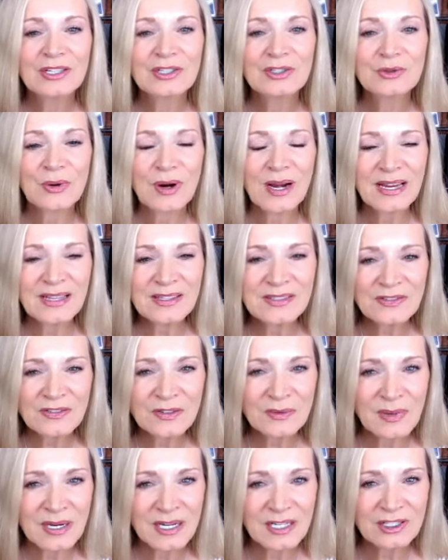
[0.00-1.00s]

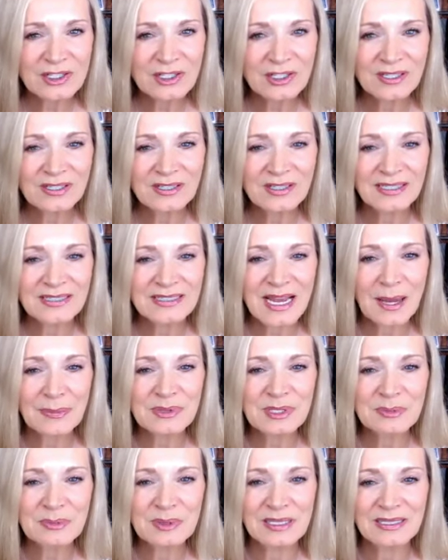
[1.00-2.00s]
transformation,
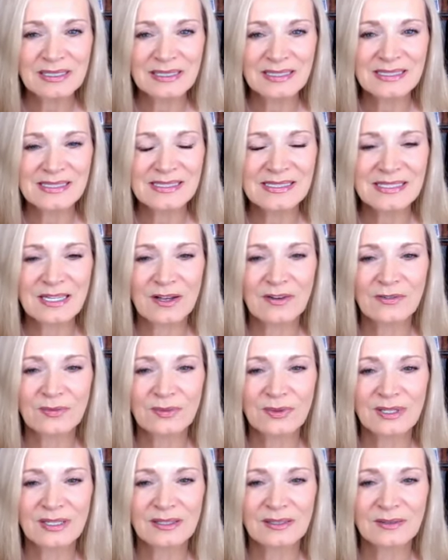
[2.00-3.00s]
adaptability, and self
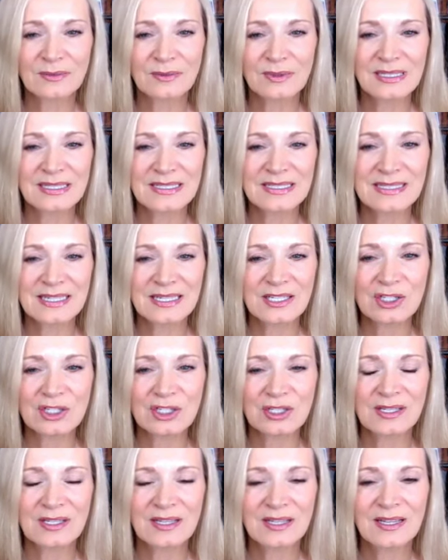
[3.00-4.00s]

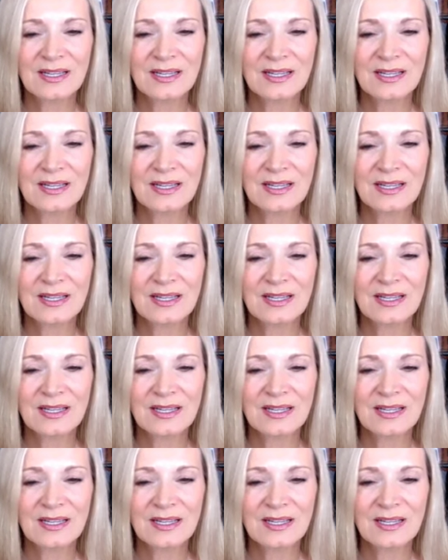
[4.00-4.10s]
realization.